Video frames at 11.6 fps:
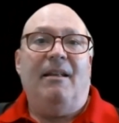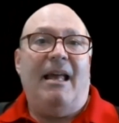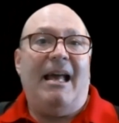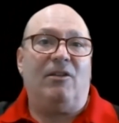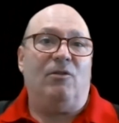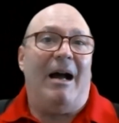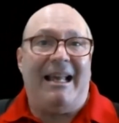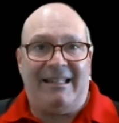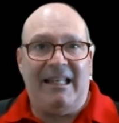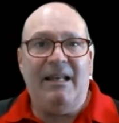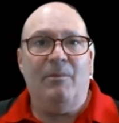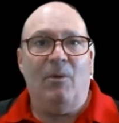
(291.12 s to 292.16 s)

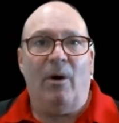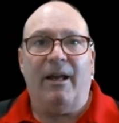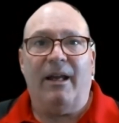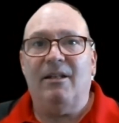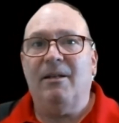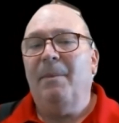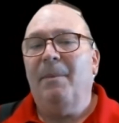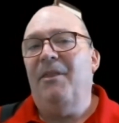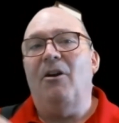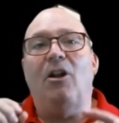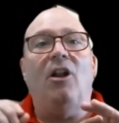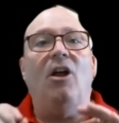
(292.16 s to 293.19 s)
XYZ mortgage,
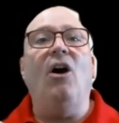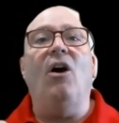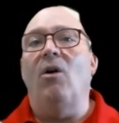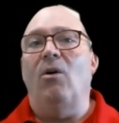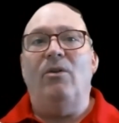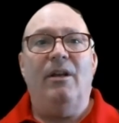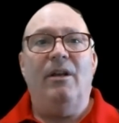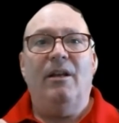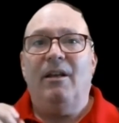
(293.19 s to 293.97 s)
their loan